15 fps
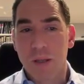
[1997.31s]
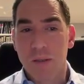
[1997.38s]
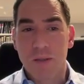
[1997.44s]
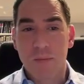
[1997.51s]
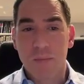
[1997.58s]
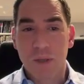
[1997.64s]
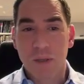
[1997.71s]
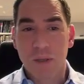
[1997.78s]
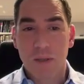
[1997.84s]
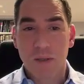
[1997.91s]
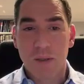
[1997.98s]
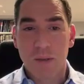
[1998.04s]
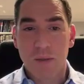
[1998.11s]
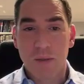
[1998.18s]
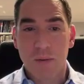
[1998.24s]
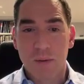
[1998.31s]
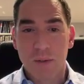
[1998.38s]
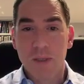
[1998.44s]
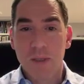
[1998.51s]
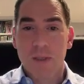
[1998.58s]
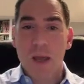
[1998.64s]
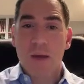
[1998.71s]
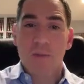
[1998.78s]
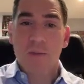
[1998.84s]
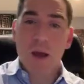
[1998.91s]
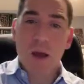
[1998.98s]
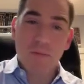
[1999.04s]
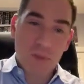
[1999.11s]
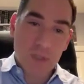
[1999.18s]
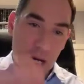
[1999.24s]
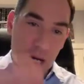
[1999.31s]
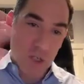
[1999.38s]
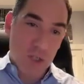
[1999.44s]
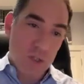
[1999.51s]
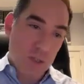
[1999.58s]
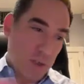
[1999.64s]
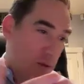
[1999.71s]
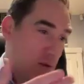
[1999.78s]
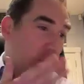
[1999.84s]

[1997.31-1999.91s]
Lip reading: That's something that, needs to have a conversation.